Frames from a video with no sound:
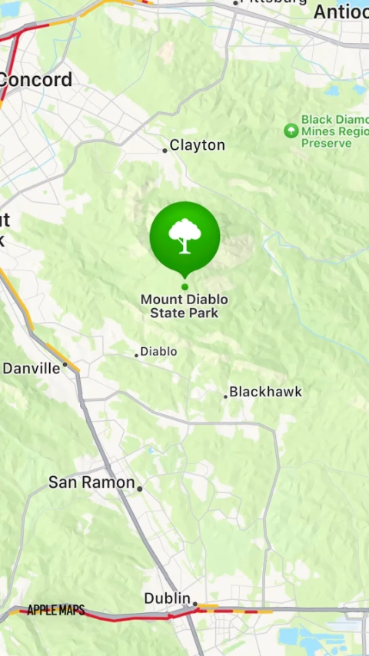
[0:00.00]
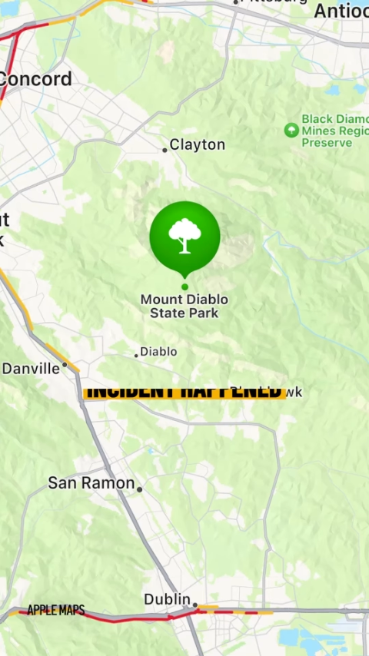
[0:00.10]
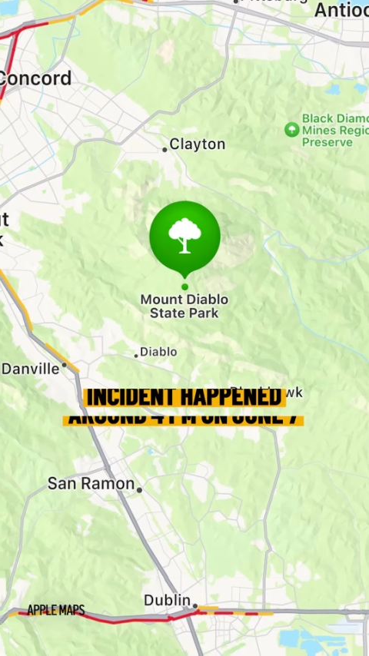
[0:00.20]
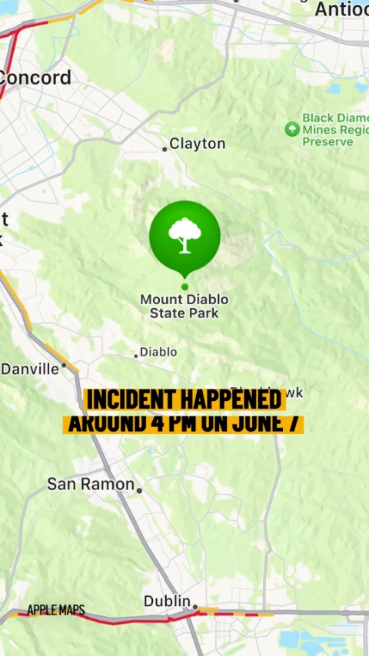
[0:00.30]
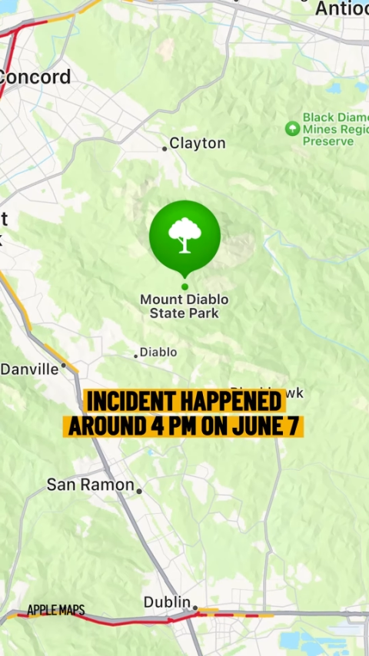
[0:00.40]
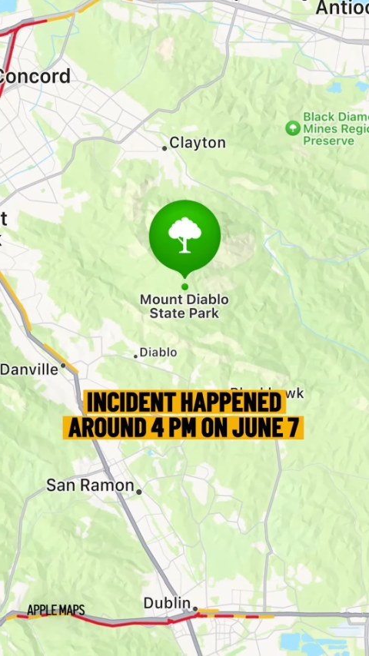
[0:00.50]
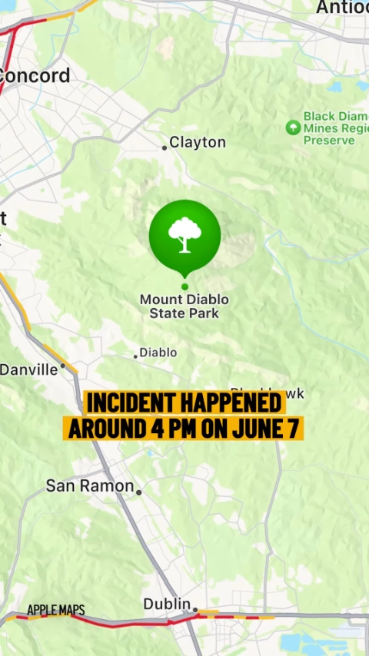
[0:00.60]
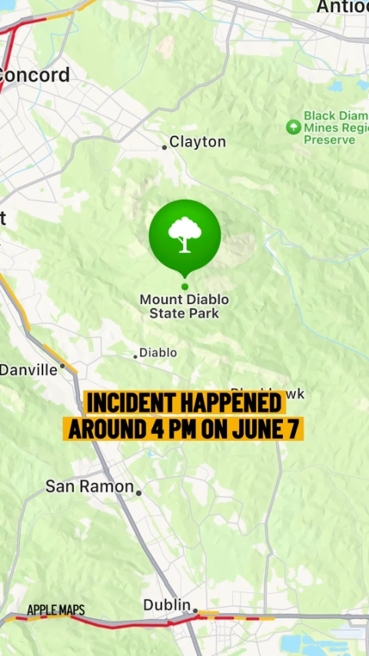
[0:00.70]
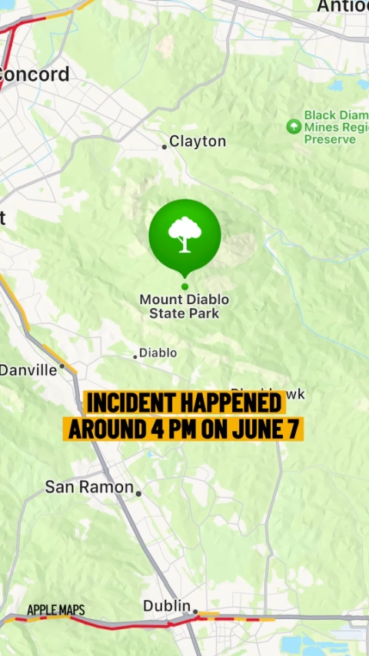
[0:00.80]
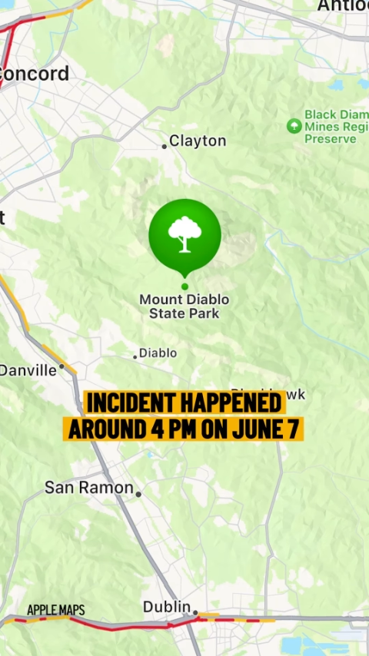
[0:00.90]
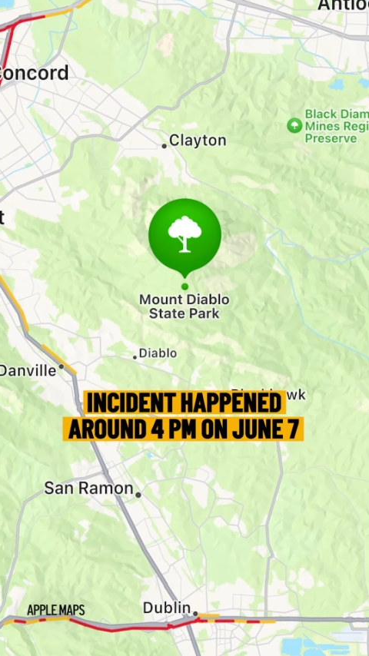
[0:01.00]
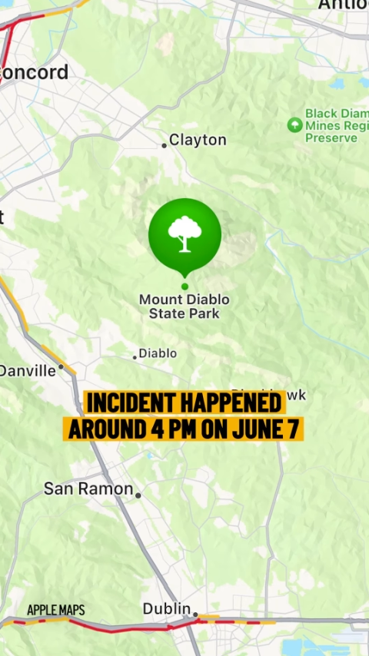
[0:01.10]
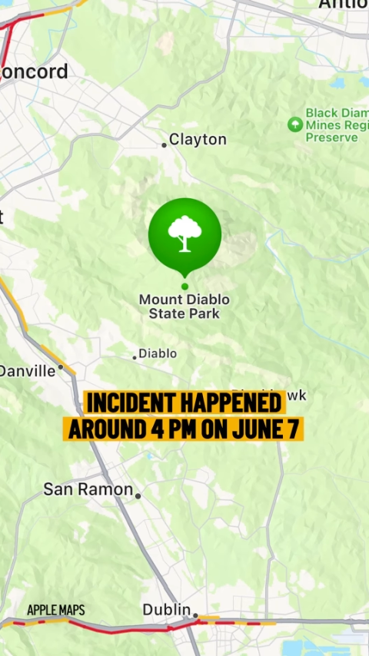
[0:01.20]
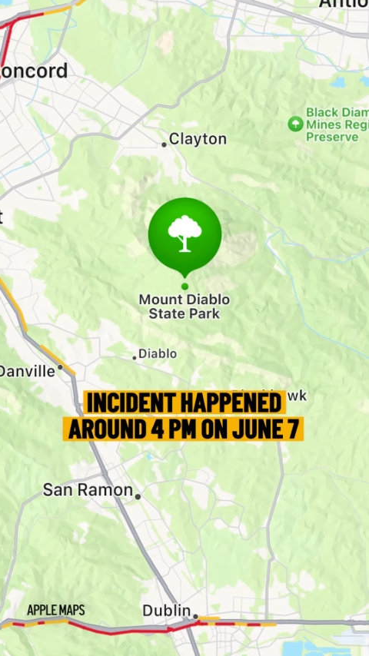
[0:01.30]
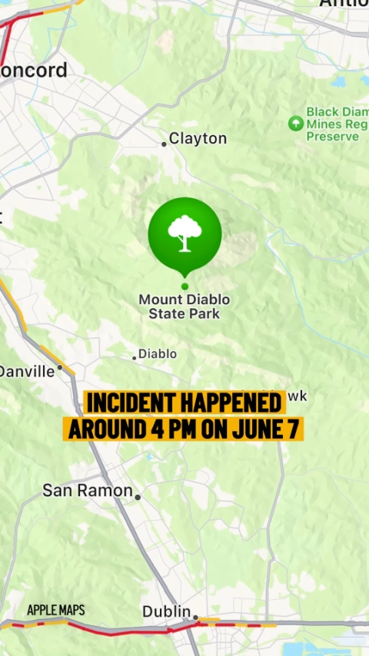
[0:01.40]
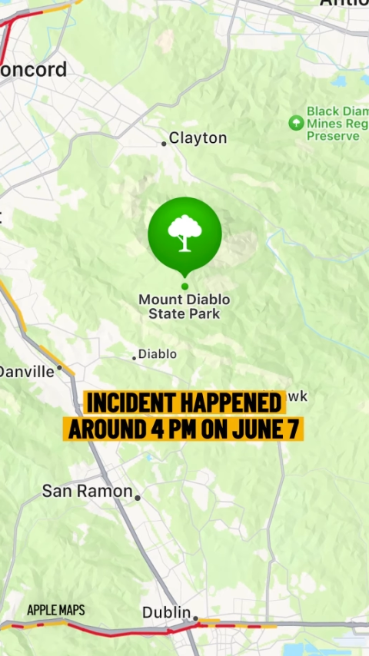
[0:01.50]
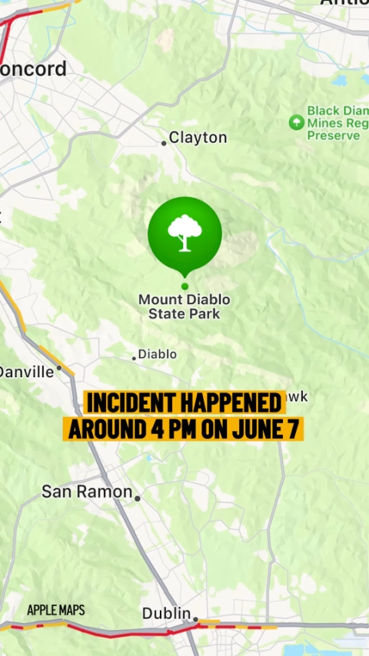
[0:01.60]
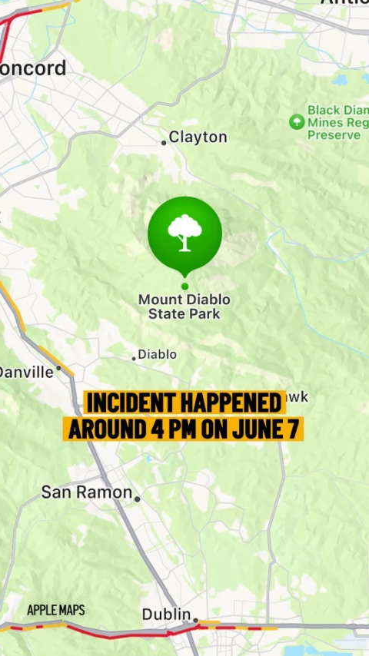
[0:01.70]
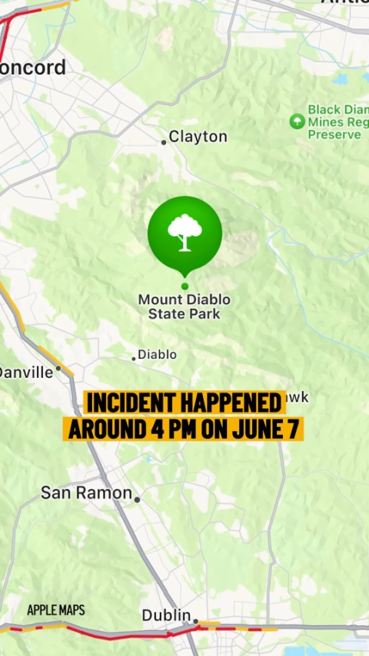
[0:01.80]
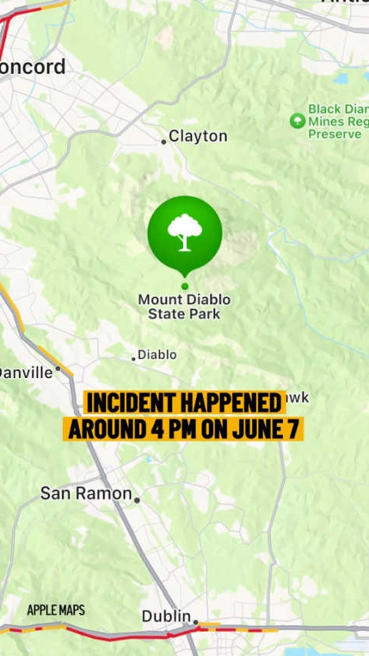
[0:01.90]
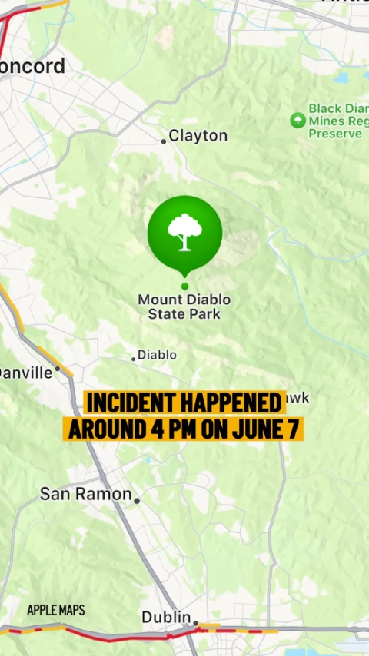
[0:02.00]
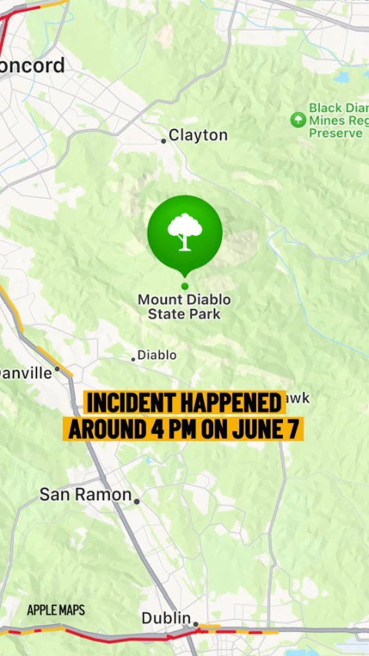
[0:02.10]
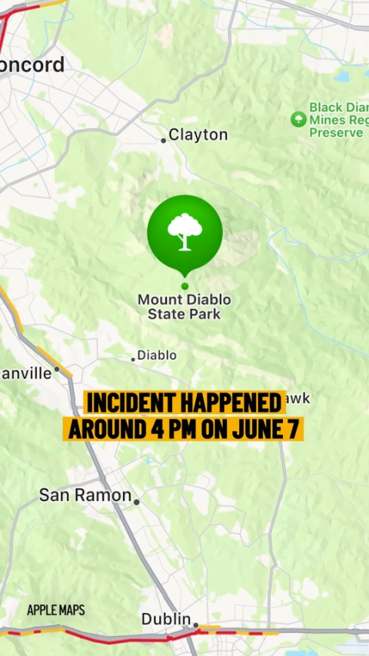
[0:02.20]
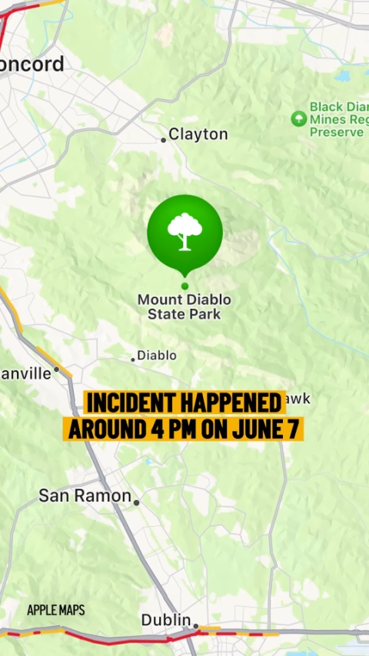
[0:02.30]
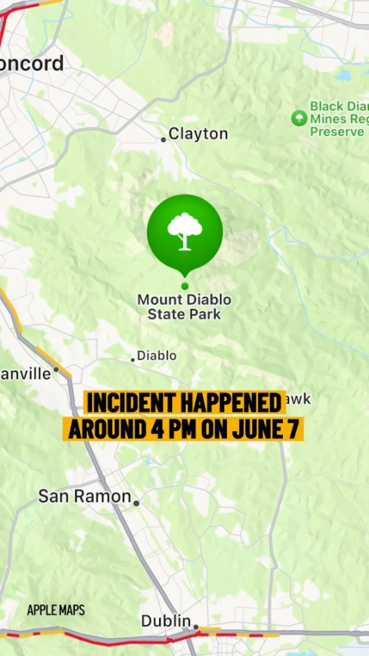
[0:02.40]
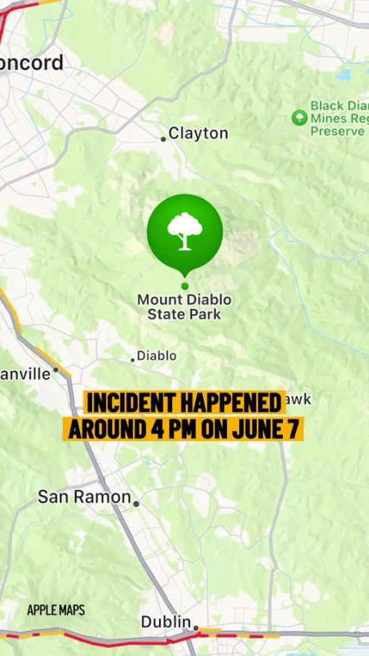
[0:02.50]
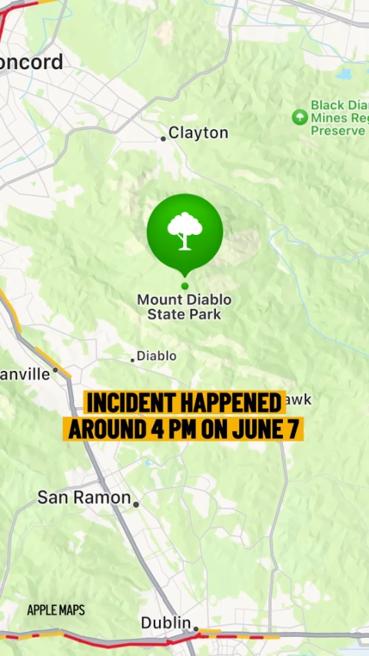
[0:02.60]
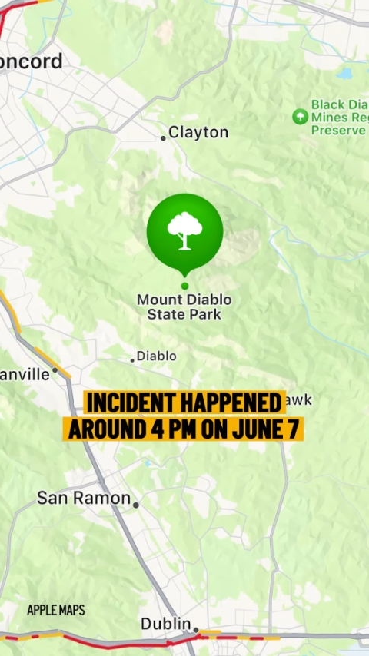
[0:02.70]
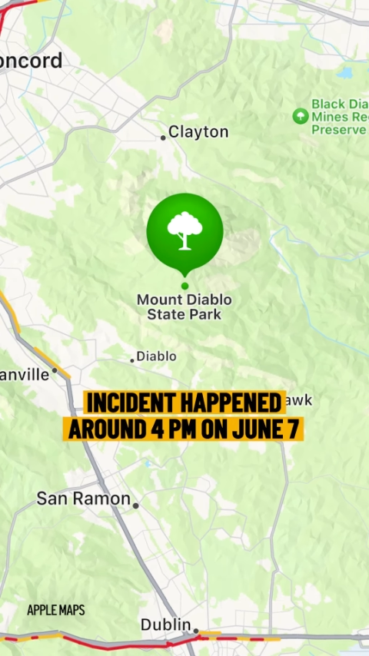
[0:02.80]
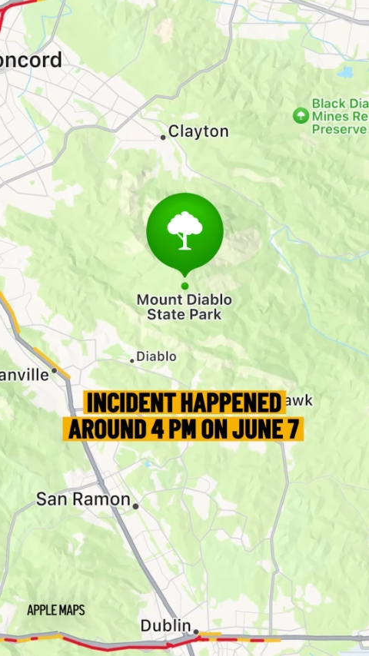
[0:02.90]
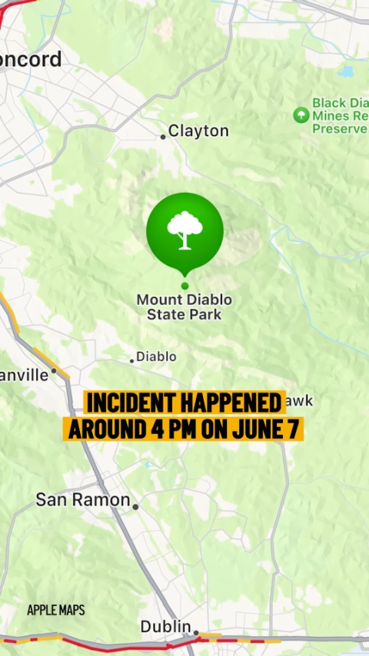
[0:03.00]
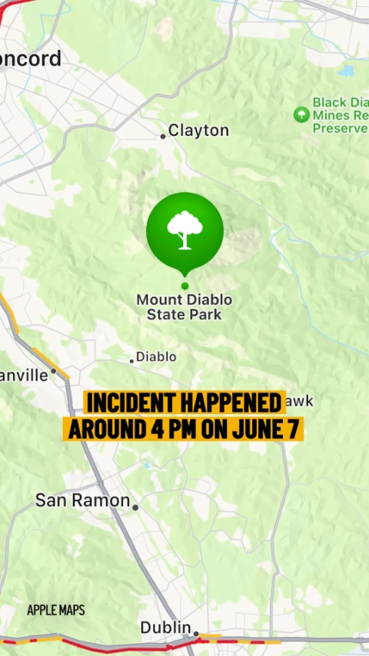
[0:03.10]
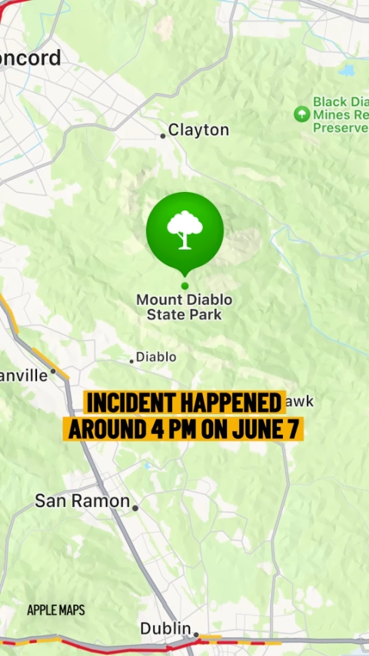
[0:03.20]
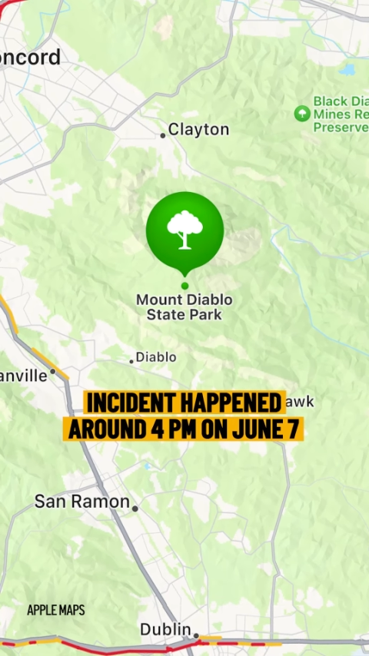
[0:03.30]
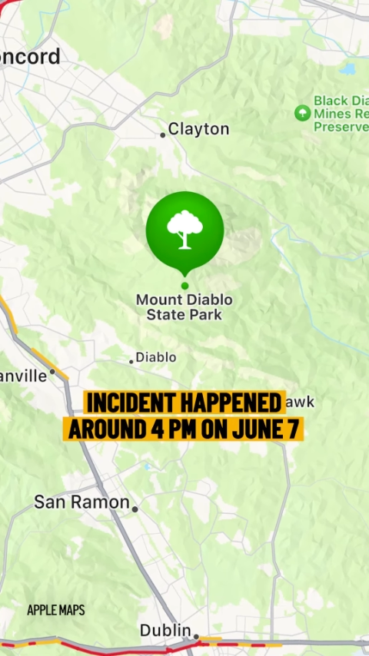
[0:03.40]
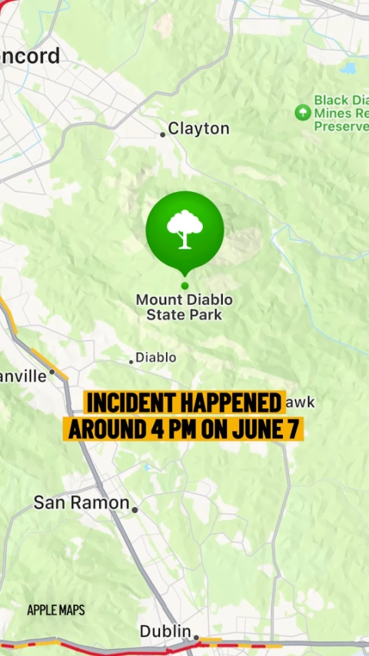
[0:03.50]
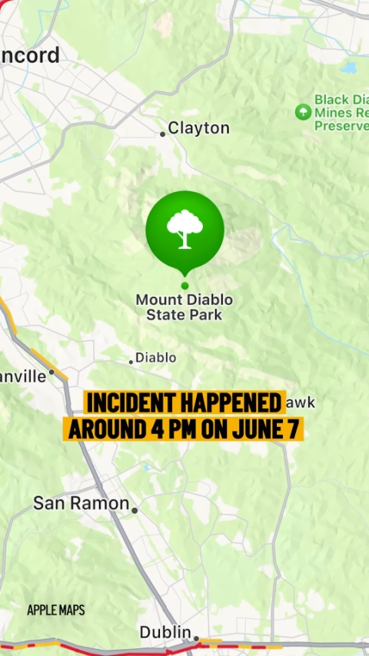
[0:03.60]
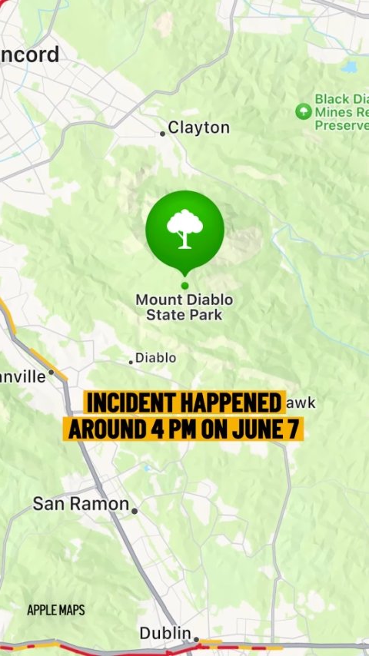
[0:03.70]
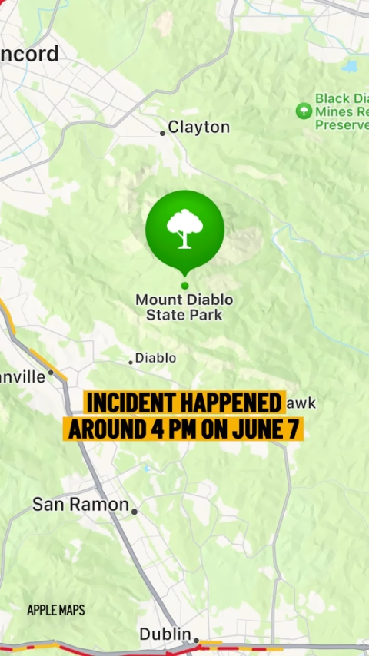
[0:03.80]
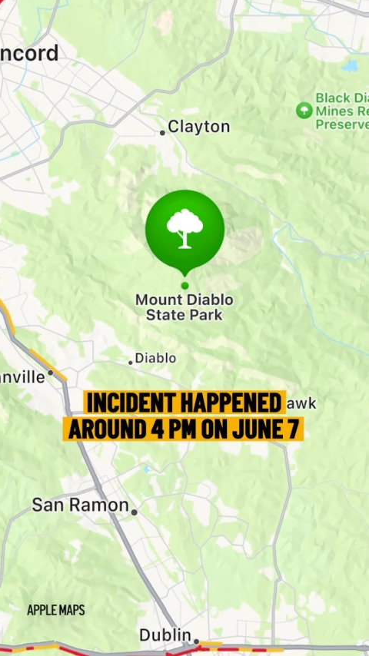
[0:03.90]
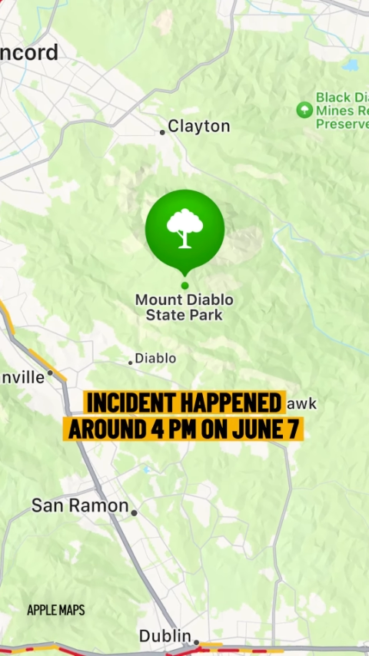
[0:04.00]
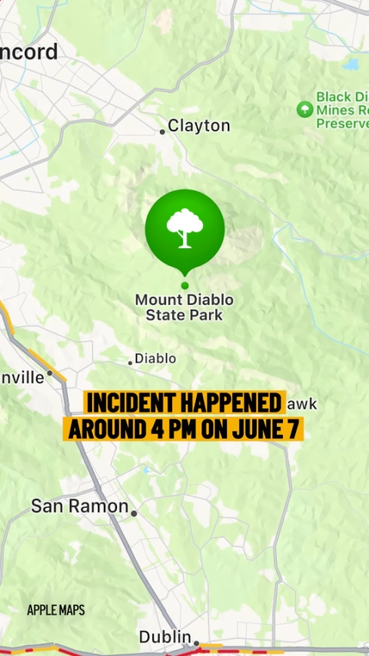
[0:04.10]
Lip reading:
(no speaker visible)